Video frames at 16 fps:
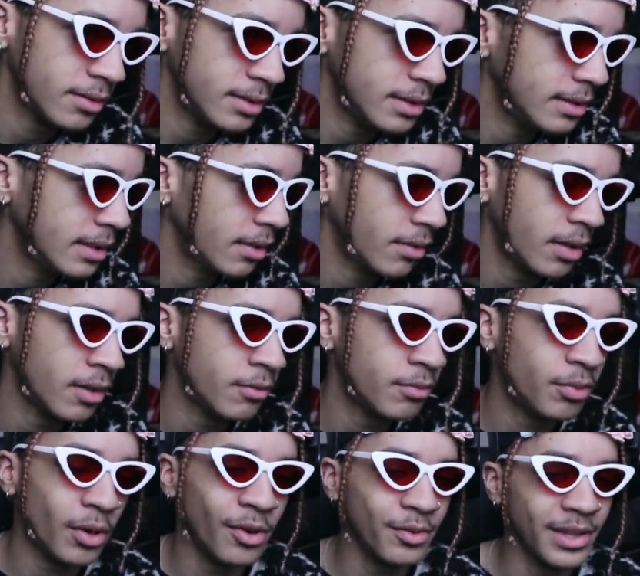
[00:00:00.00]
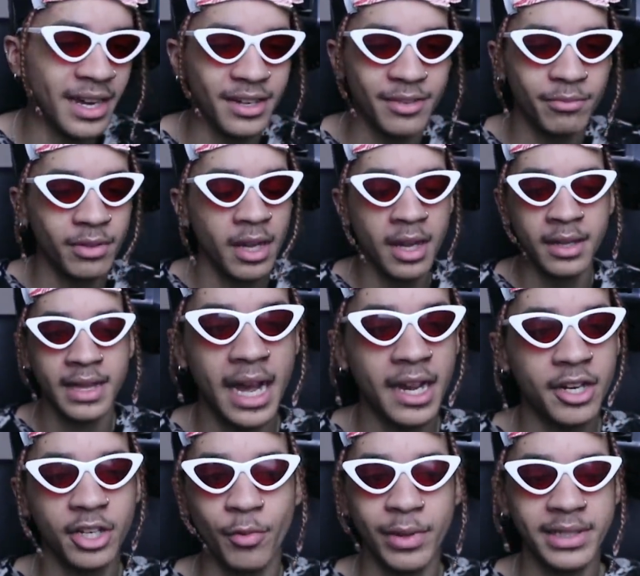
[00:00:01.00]
Oh, is it? Yeah. Wow, that
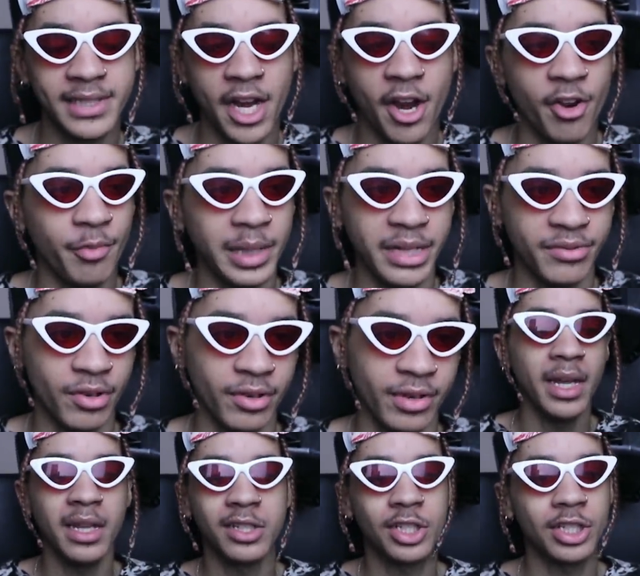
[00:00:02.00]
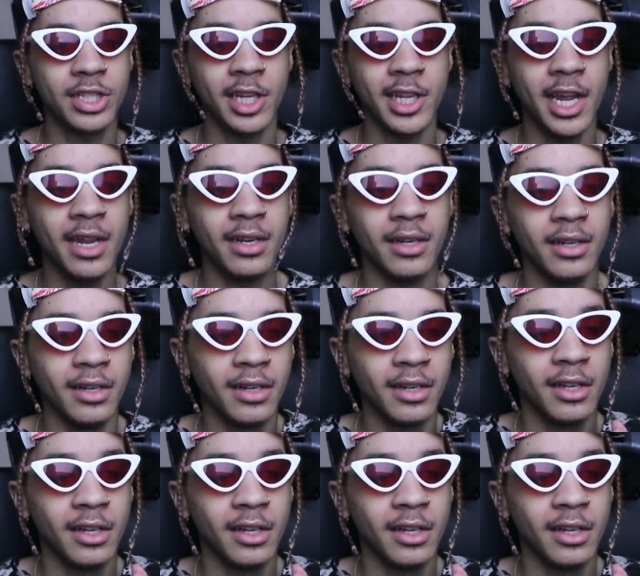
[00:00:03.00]
could have went terribly wrong. Yeah, let's just dig in.